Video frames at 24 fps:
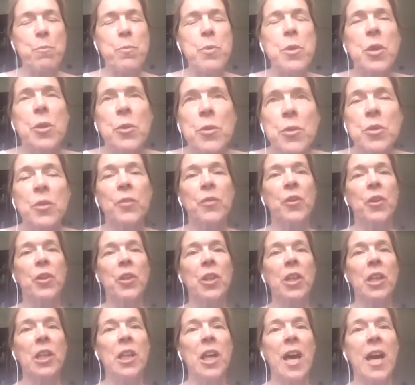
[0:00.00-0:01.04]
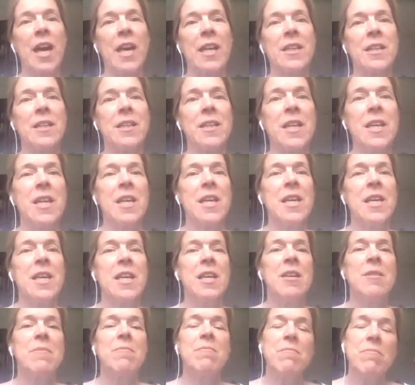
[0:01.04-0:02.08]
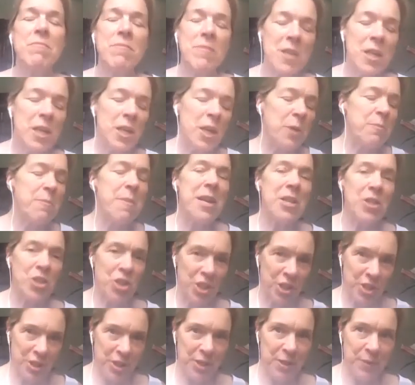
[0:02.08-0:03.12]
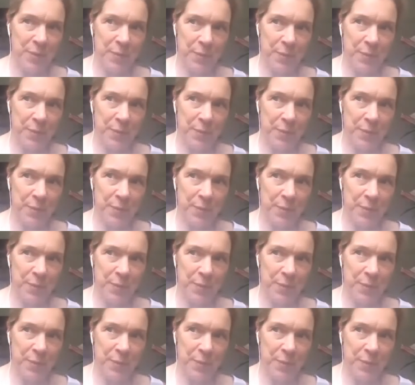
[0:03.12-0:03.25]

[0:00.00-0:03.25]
beautiful and, measured.